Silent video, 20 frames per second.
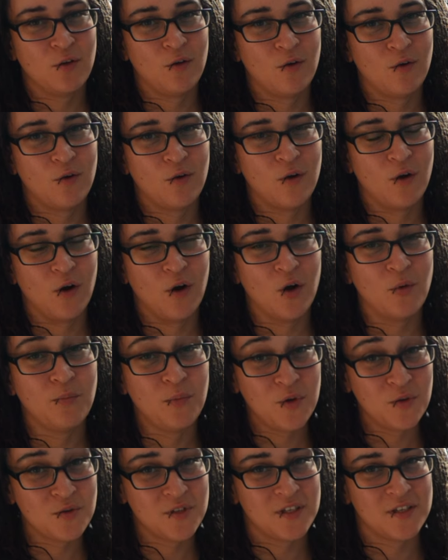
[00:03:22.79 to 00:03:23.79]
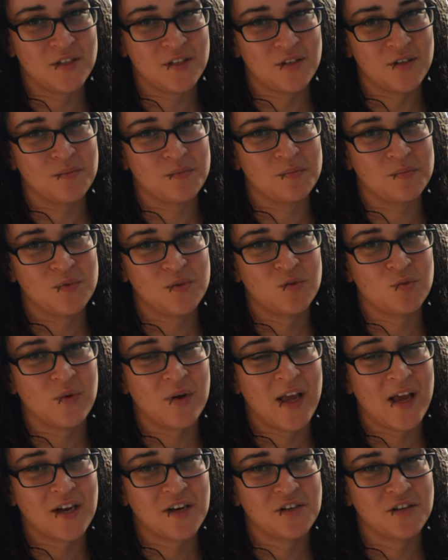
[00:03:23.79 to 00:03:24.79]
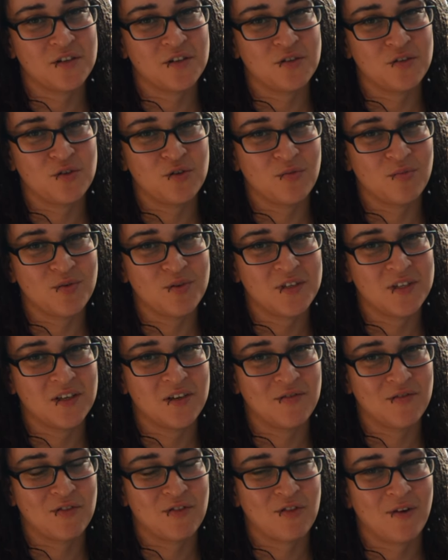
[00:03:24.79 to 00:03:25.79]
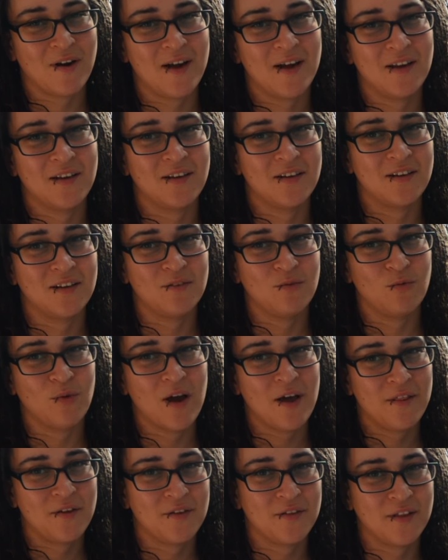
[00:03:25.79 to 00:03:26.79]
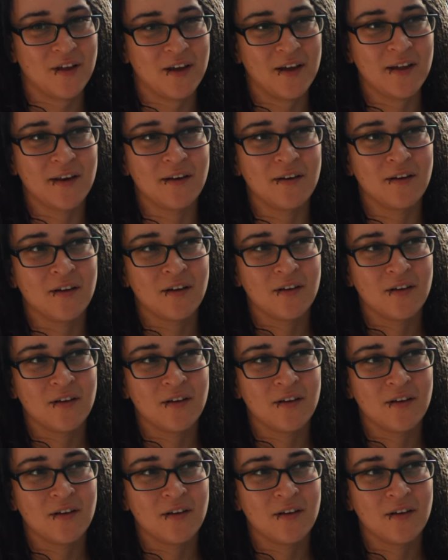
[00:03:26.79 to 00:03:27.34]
your immune system's reaction to a perceived threat rather than